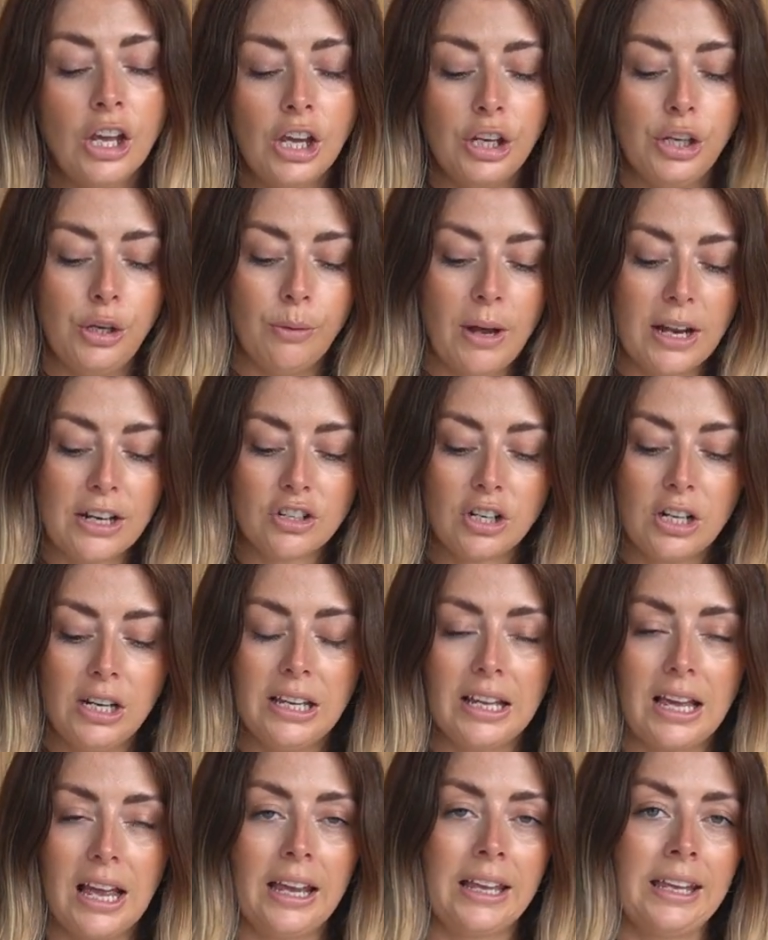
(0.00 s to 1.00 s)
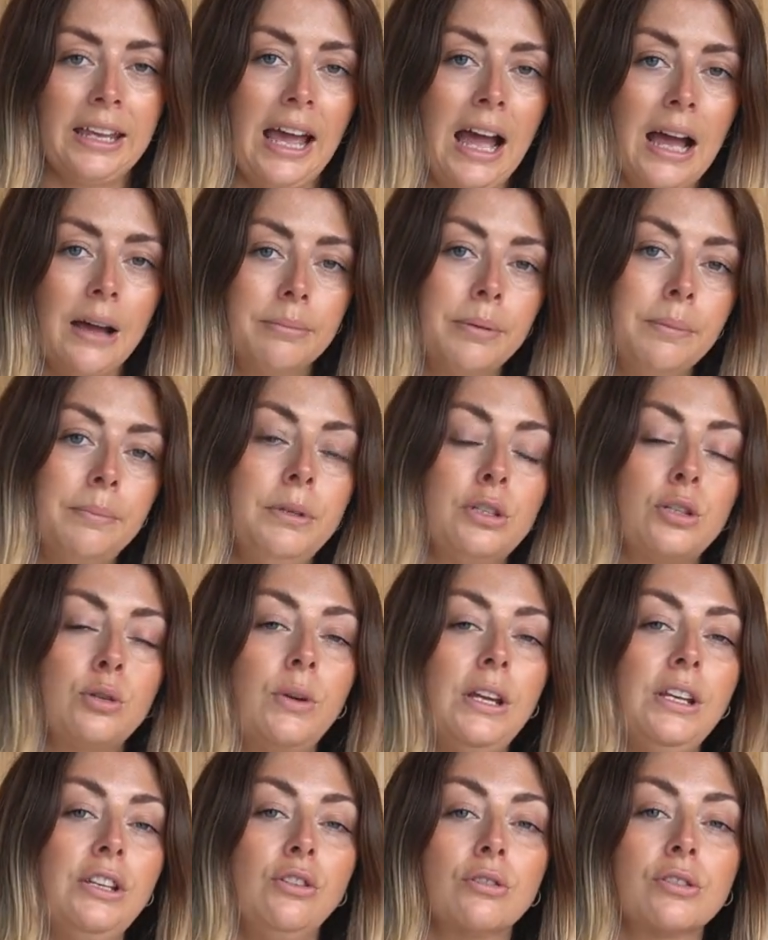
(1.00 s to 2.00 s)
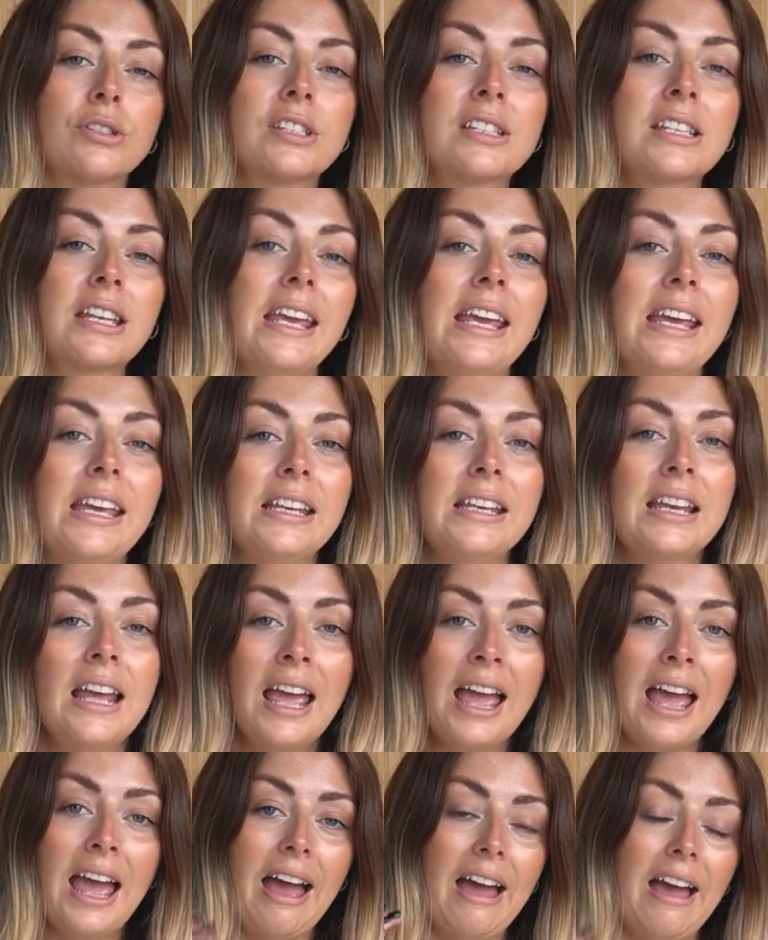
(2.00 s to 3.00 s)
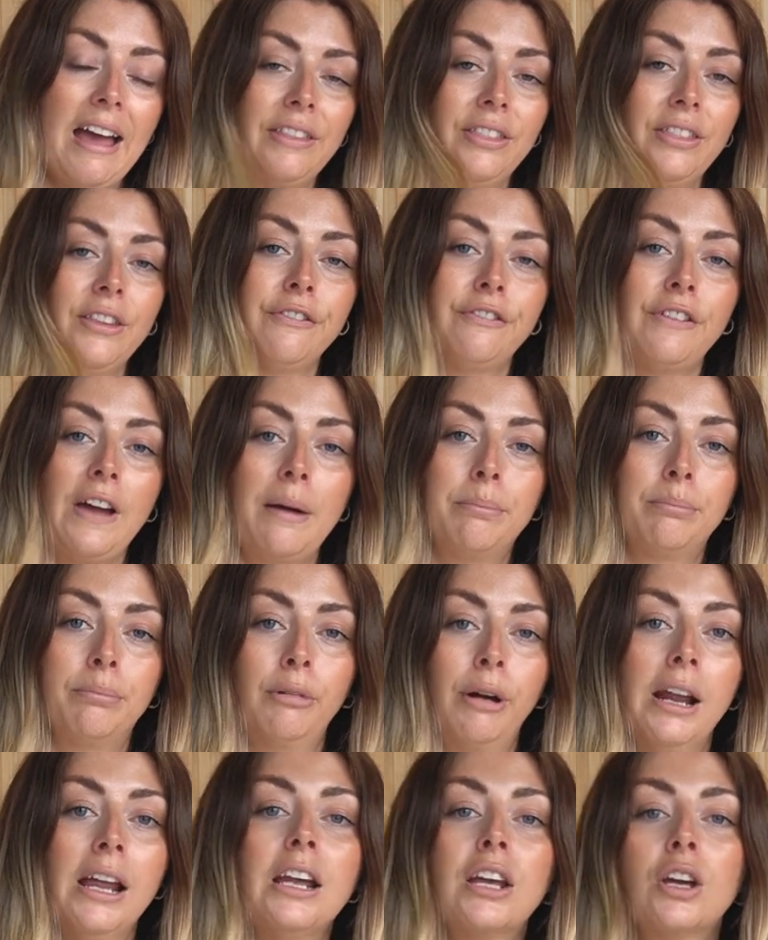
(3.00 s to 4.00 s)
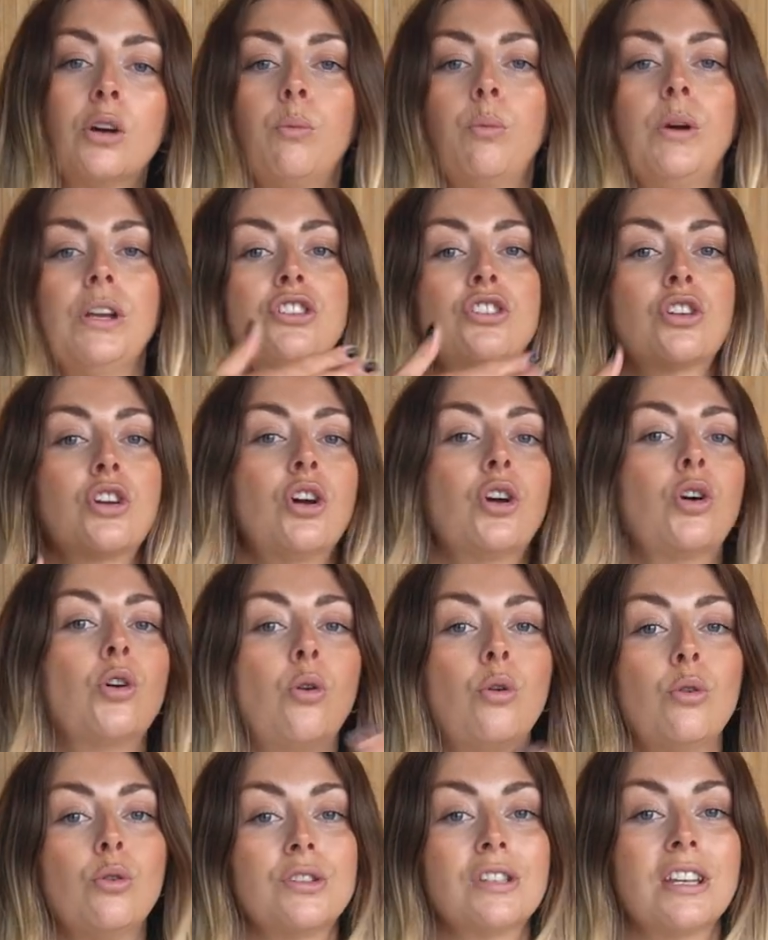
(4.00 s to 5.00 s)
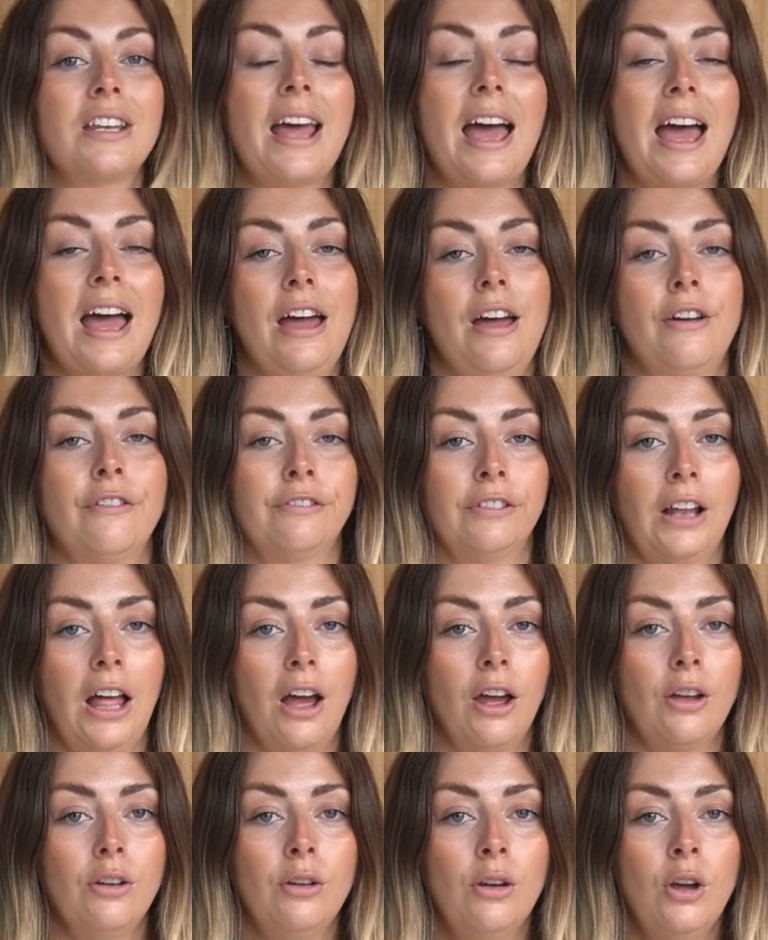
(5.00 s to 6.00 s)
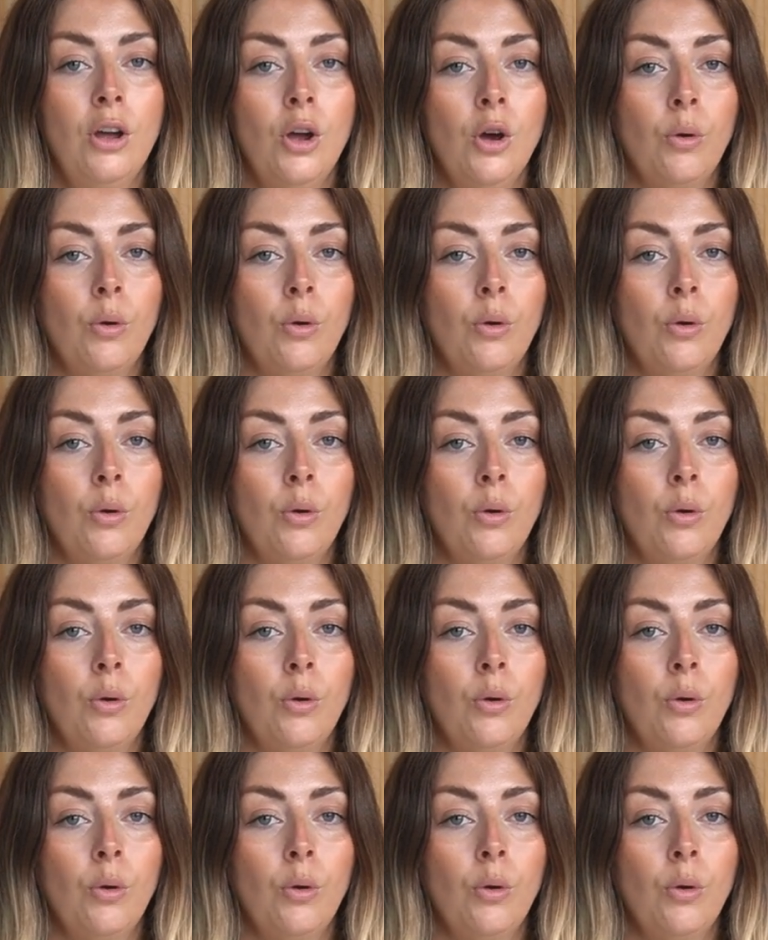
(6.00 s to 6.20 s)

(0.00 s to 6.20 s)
you actually get a gap between your skin and the fabric, which can cause an airflow,